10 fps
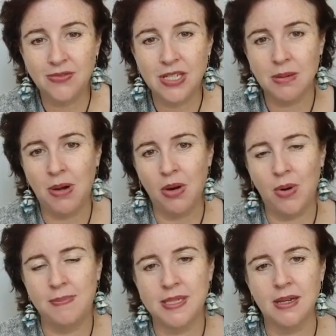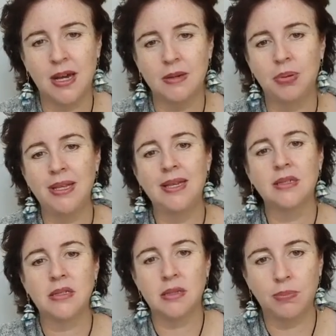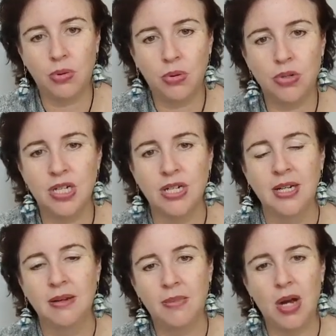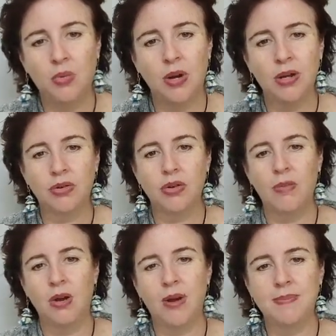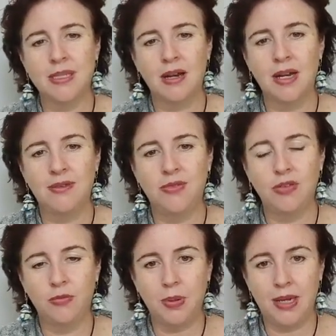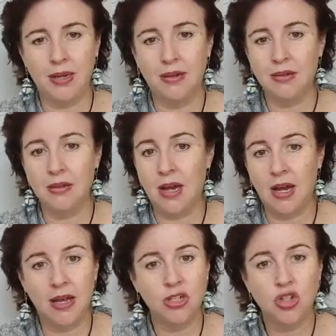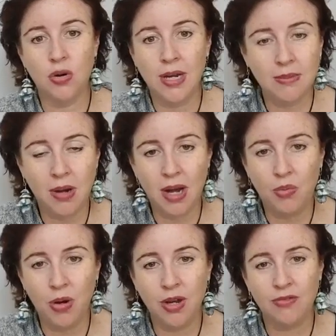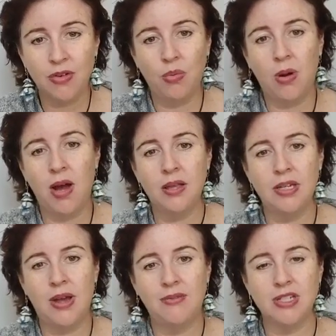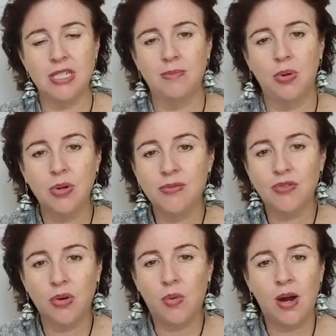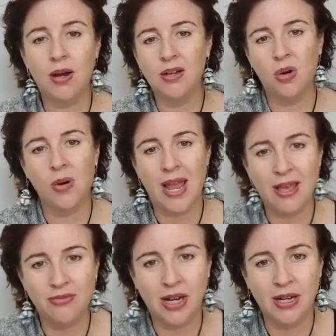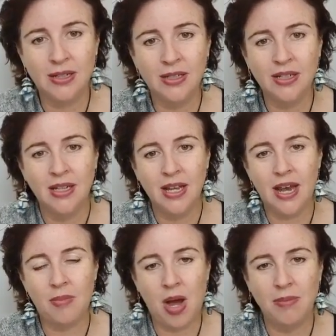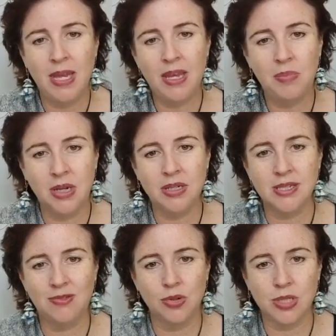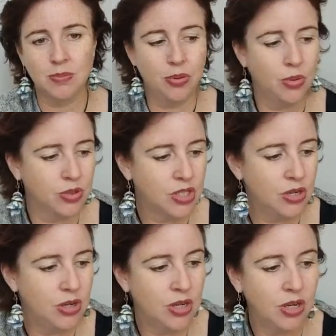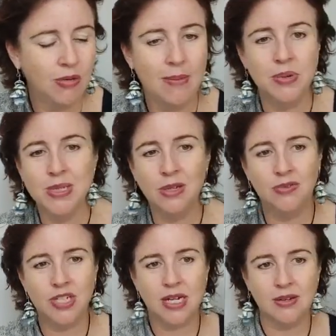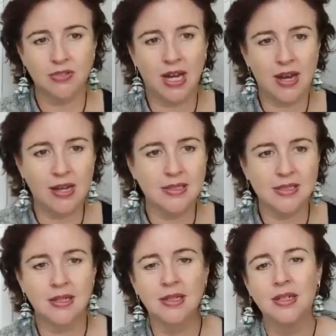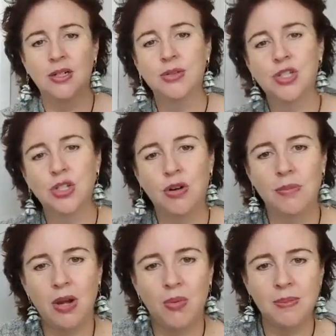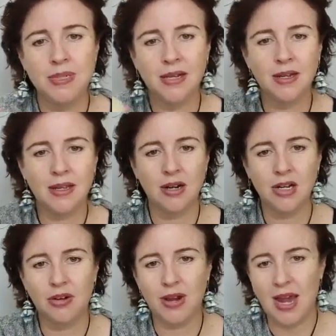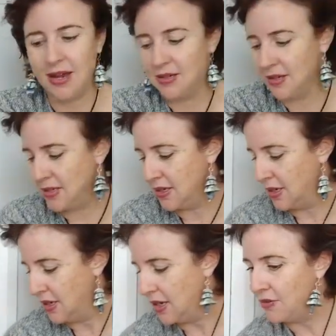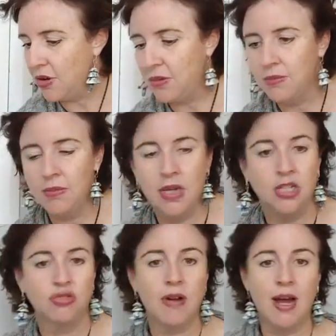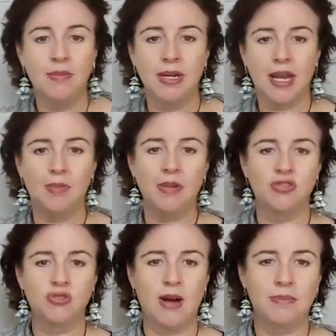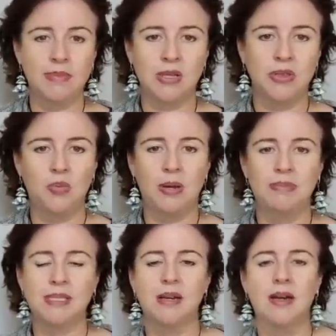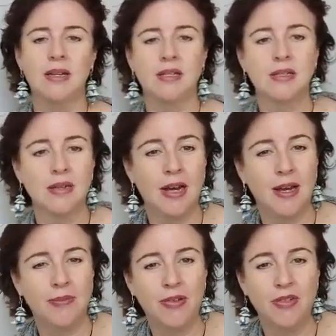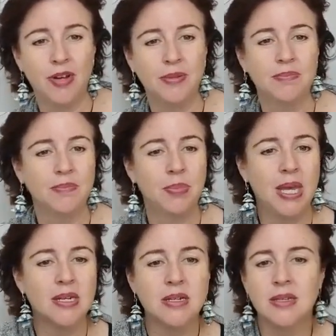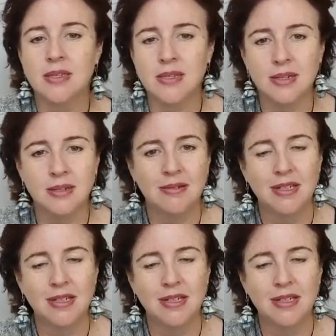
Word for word: visit my website. Please support my work through my website if you've been uh, enjoying my work for a while and you haven't supported for a while or ever. Um, I'm here because of your support. So you can grab yourself a deck of cards or two on my website that I created. I've got my drum and a couple of drums on the website. Um, I've got pendants and